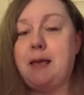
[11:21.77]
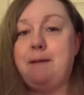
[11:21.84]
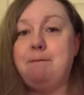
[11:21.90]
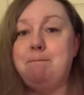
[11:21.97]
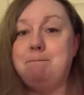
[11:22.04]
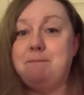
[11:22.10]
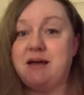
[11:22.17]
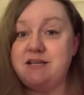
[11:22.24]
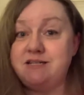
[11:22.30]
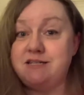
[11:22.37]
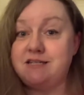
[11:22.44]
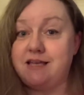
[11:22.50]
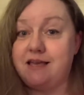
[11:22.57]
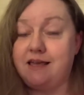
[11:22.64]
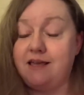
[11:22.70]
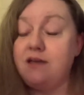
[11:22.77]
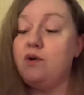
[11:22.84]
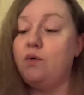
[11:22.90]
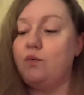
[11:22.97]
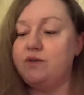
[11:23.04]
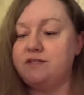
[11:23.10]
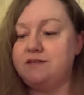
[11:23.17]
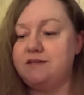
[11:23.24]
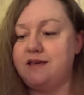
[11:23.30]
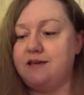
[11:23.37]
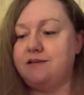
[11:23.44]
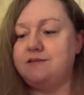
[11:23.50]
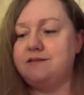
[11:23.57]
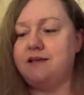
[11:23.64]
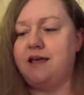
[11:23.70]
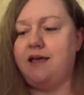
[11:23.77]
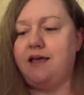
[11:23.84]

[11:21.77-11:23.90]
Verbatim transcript: Bunty was six